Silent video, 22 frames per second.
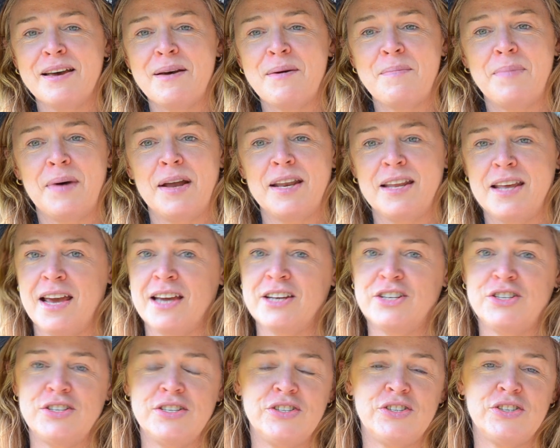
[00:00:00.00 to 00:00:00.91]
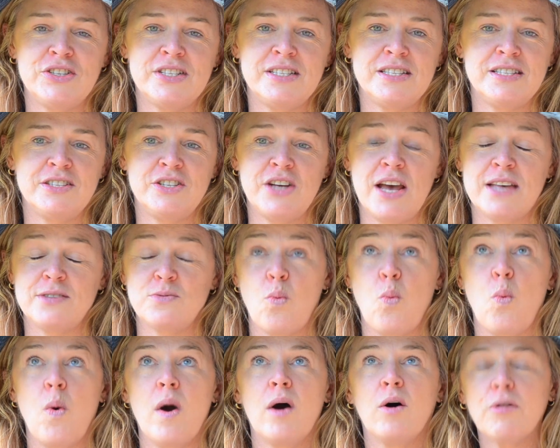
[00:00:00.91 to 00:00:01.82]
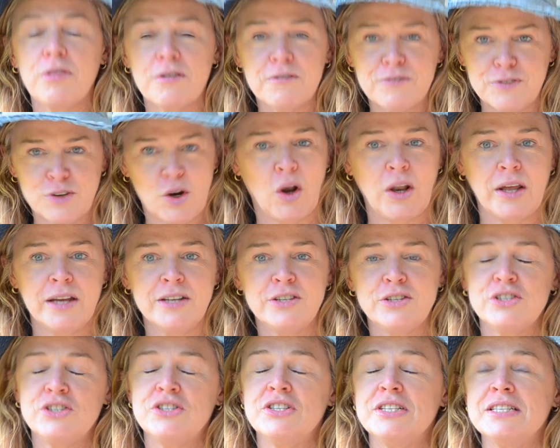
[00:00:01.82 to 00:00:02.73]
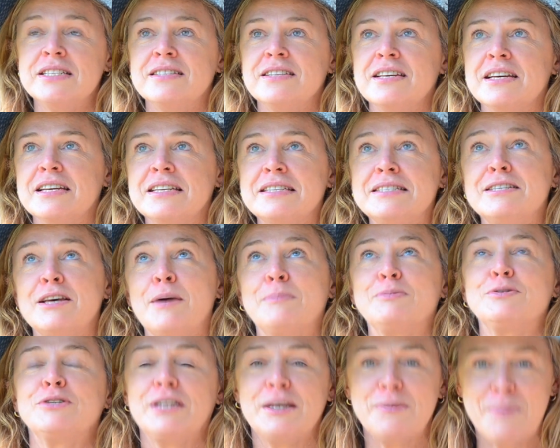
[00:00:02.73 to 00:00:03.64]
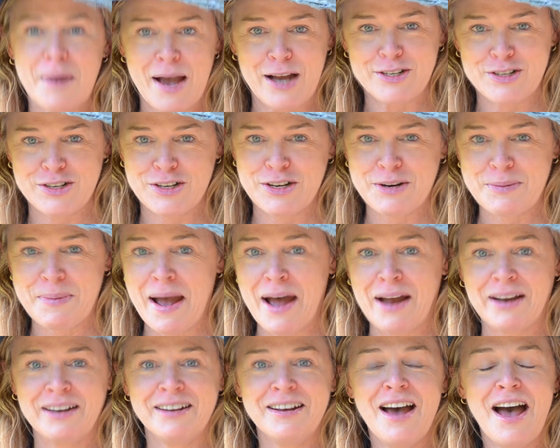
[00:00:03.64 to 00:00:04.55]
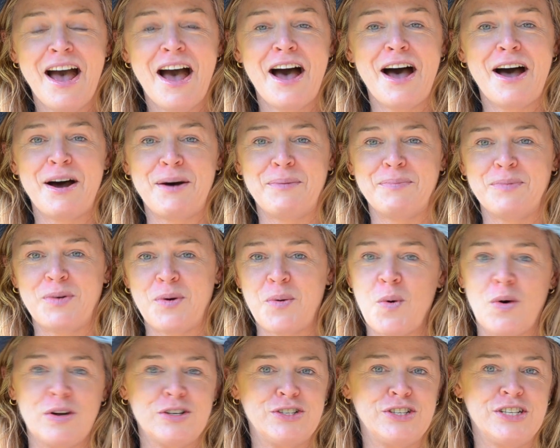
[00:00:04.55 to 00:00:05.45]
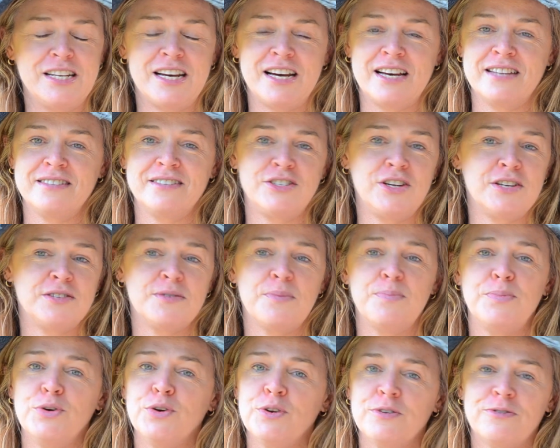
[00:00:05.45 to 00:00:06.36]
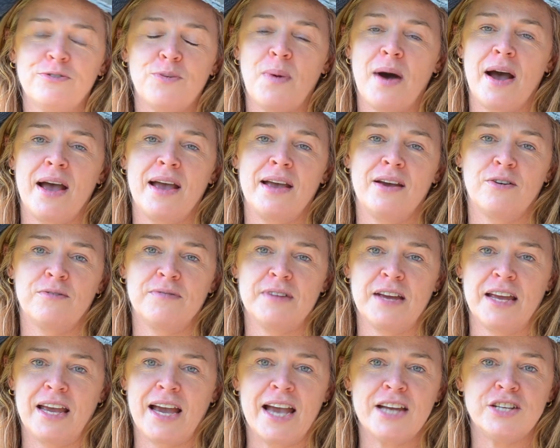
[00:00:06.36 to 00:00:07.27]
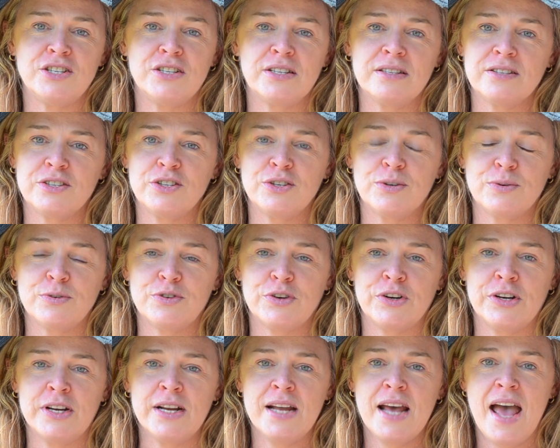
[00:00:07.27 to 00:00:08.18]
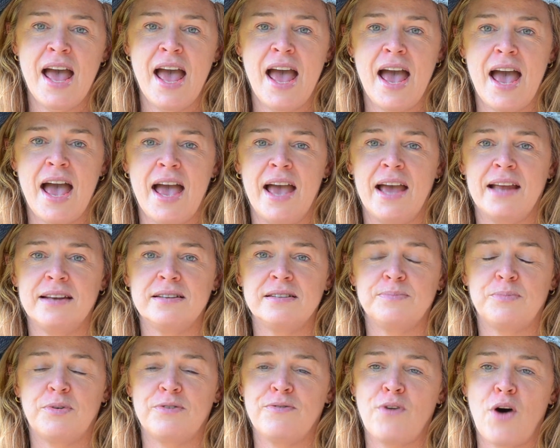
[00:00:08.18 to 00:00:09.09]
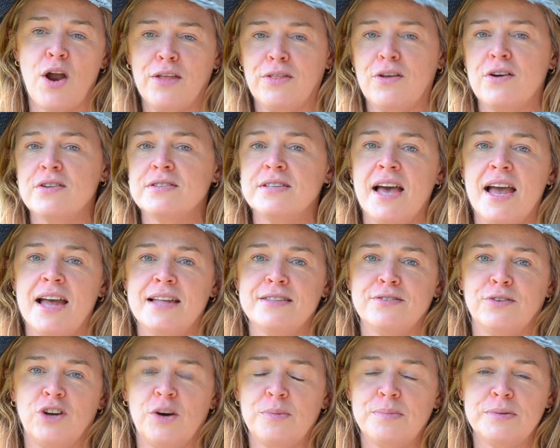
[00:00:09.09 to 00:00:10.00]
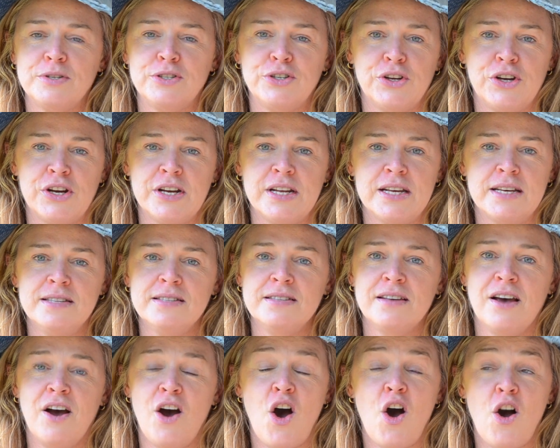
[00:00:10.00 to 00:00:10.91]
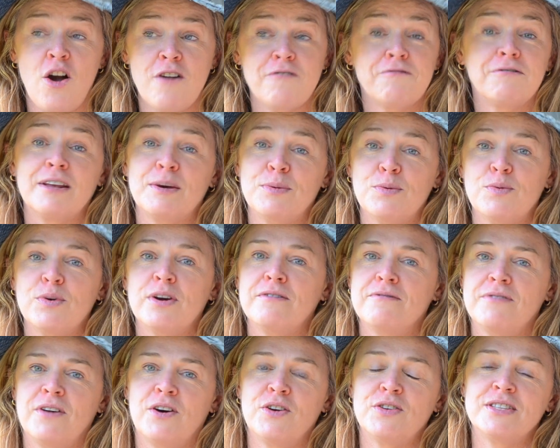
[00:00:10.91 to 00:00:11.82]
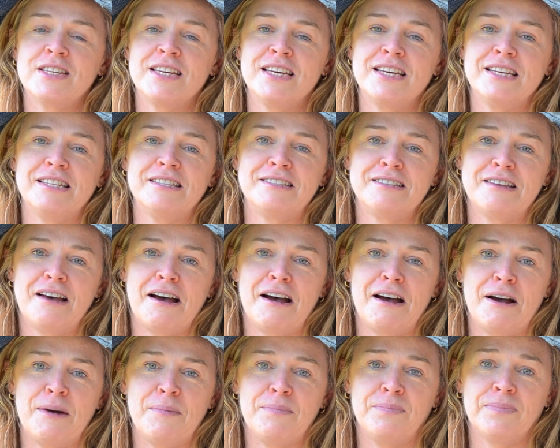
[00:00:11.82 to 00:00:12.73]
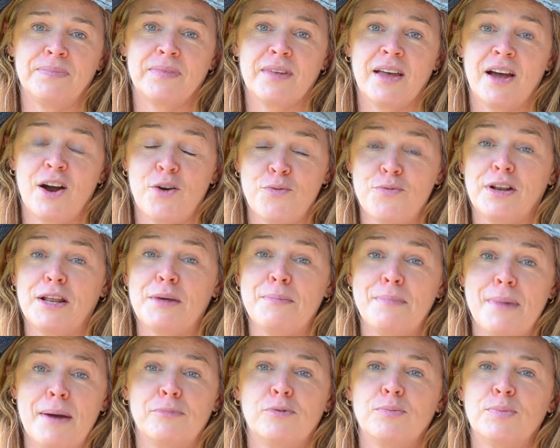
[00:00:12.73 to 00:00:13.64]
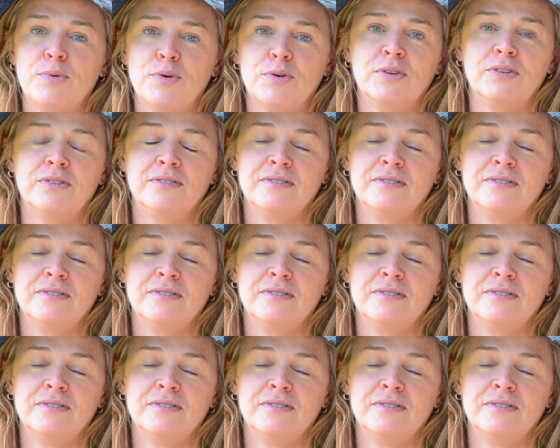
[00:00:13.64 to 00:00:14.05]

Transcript: But yeah, she has a wealth of knowledge. She's exceptionally passionate about what she does. She has a beautiful way of engaging the children and providing those hands-on opportunities. Hopefully will give those kids a really memorable